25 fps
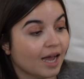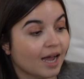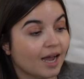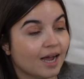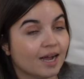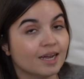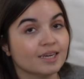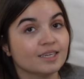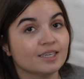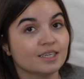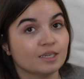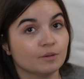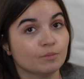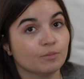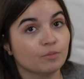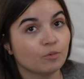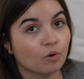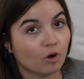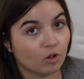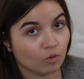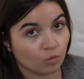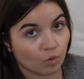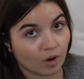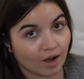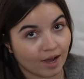I ship
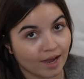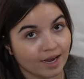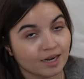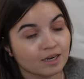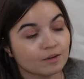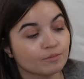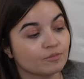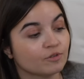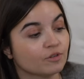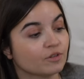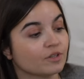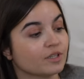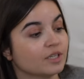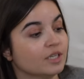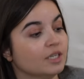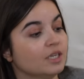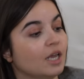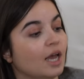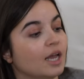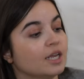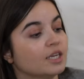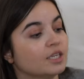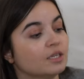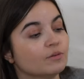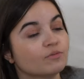worldwide,
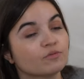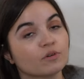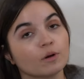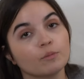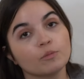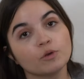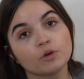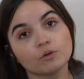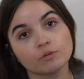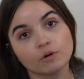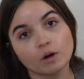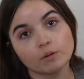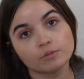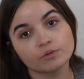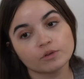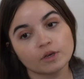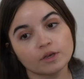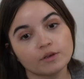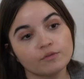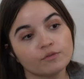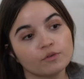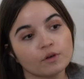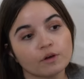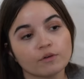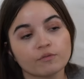obviously. I ship from Europe. So
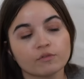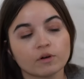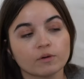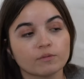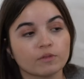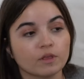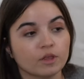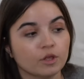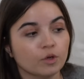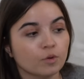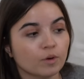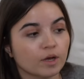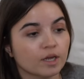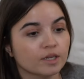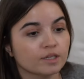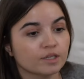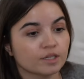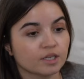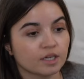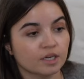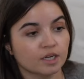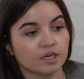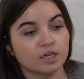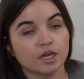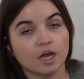if you're from the US,
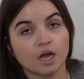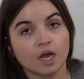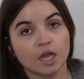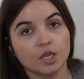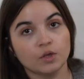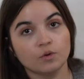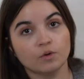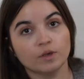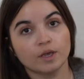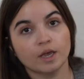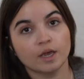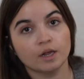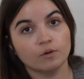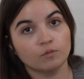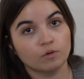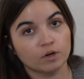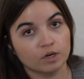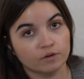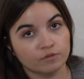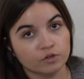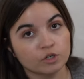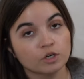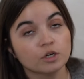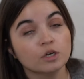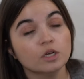Canada, UK, and
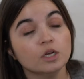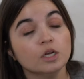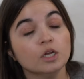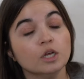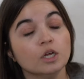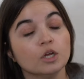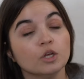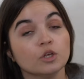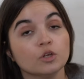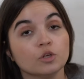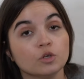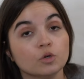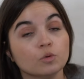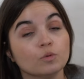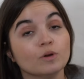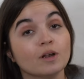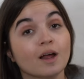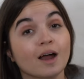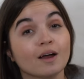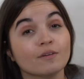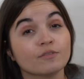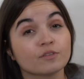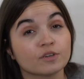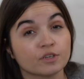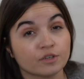whatever, you will
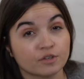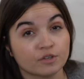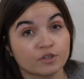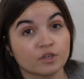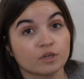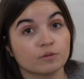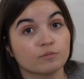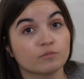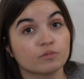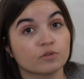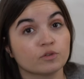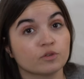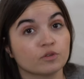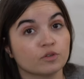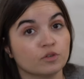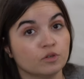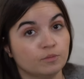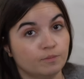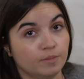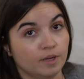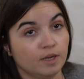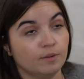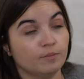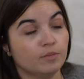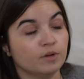have customs to
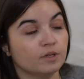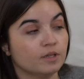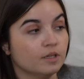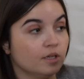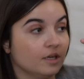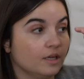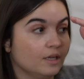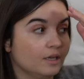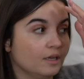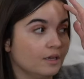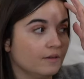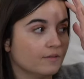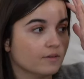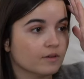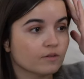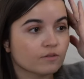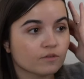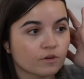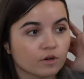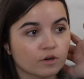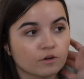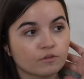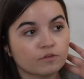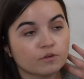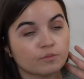pay. But even
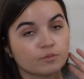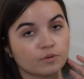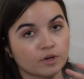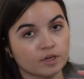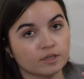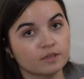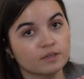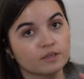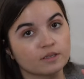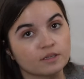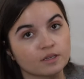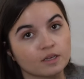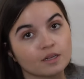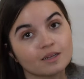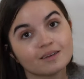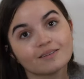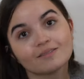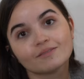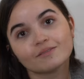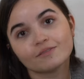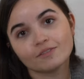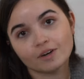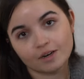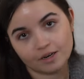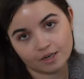though the price is
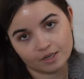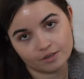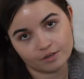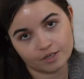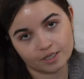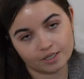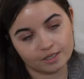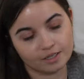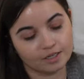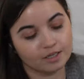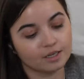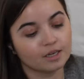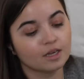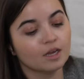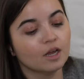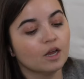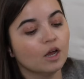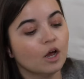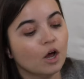very interesting.